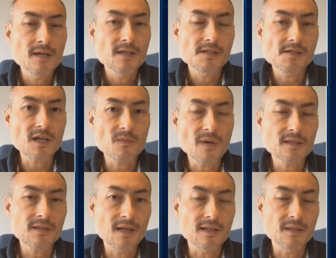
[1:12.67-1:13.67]

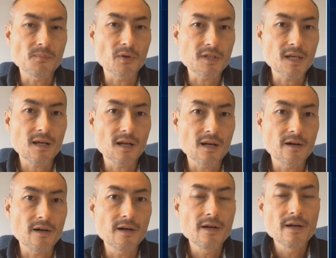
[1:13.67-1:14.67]
segment, and in
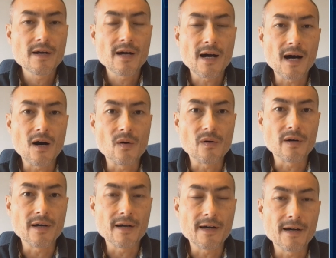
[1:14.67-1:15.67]
particular
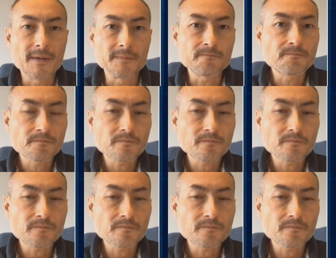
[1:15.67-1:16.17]
our